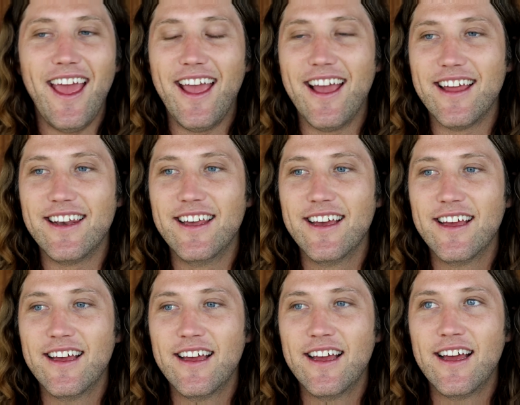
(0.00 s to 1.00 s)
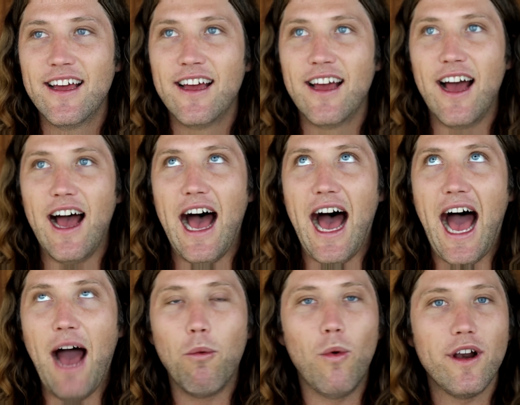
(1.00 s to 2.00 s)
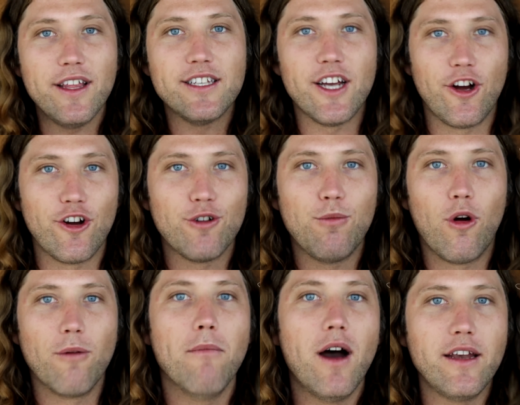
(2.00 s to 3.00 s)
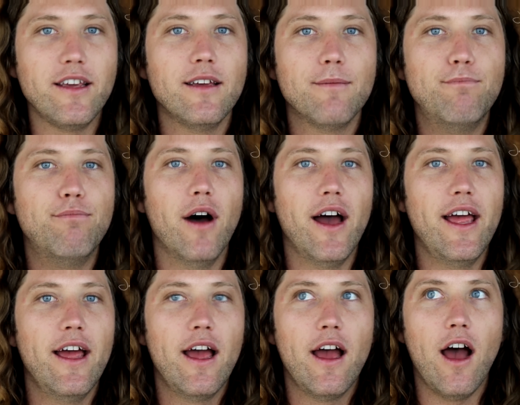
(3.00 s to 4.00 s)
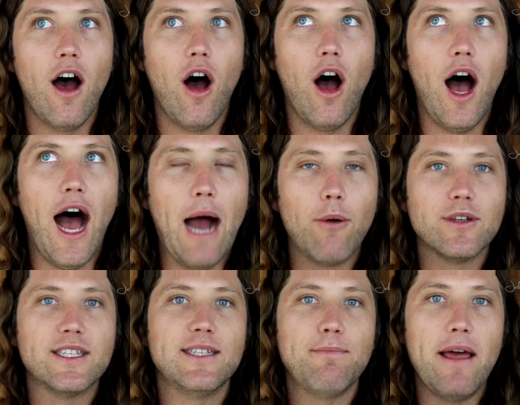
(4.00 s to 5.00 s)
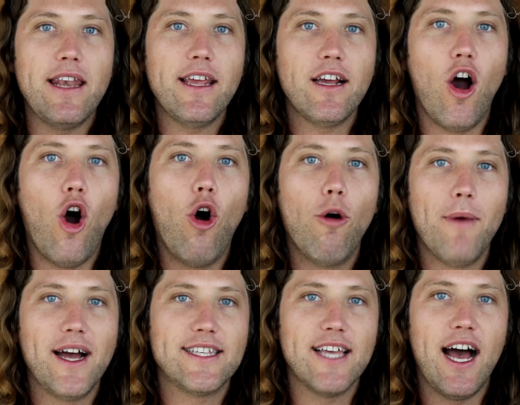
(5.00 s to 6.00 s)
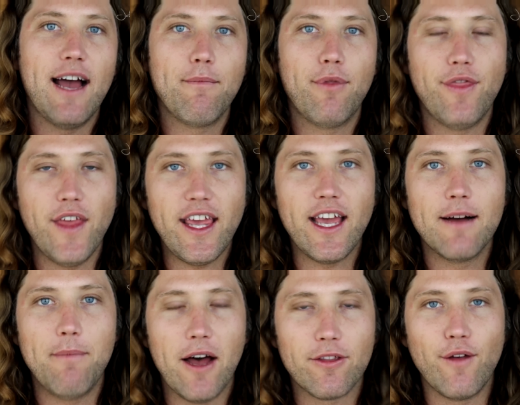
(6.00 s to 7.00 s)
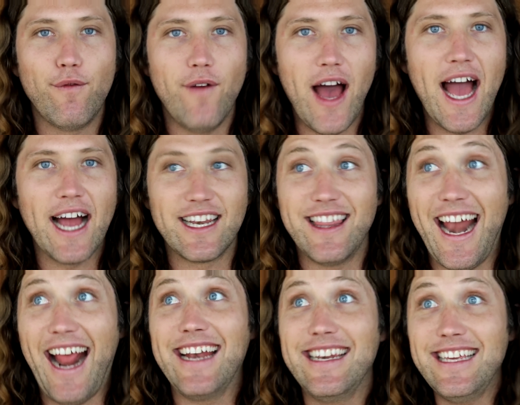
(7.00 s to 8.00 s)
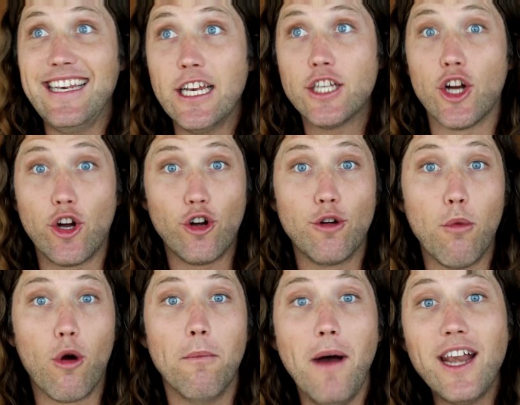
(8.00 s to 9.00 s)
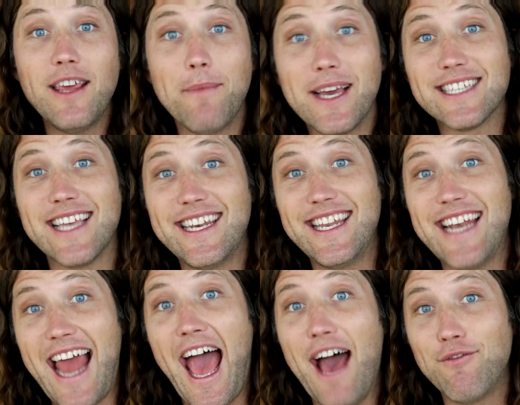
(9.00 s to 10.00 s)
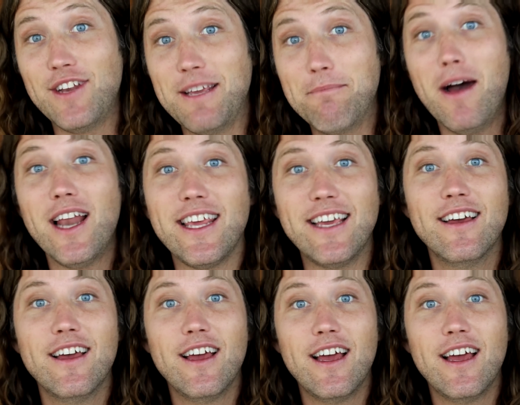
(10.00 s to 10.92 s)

And I wanted to earn more money, but I was spending all my time thinking about the fact that I needed to earn more money because I didn't have any money.